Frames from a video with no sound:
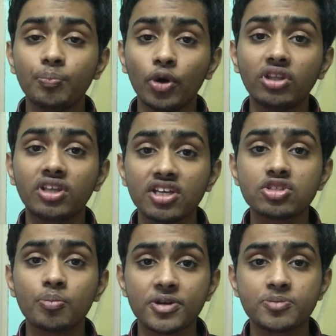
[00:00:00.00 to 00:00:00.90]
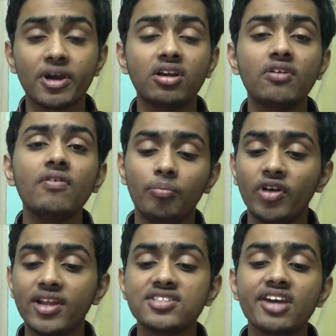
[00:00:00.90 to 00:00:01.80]
put things to perspective.
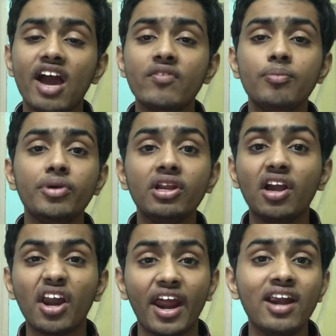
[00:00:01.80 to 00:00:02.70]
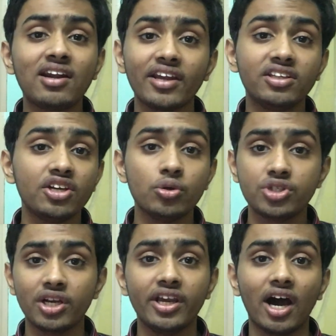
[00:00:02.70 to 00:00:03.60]
Valencia haven't been great like they
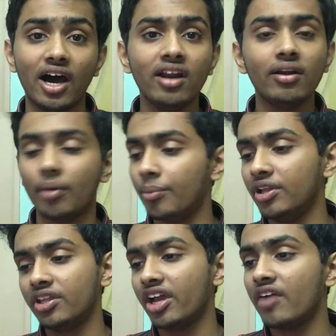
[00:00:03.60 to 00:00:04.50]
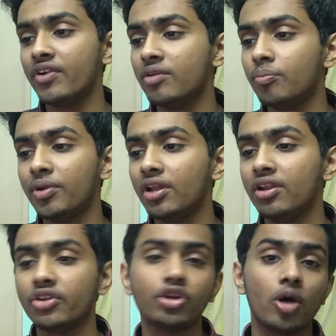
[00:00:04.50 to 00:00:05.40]
usually are. I mean, they haven't been
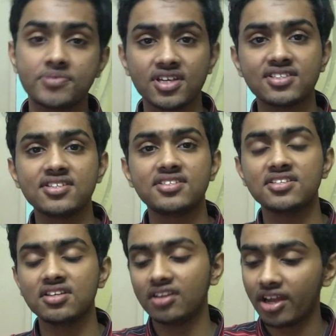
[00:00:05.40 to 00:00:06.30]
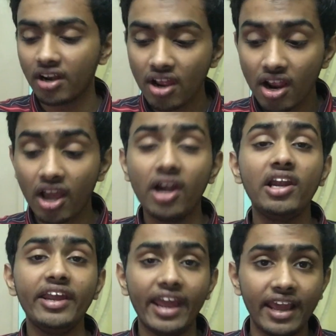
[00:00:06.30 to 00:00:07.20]
in the top 6 this season. They're
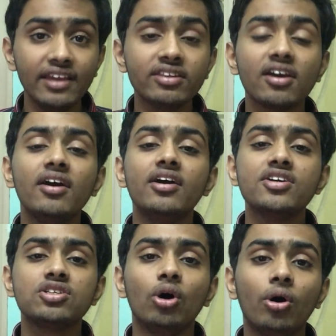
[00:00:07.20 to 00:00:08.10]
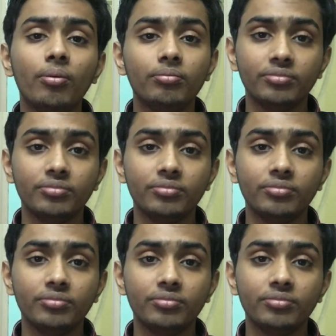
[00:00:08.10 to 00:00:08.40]
currently 8th. So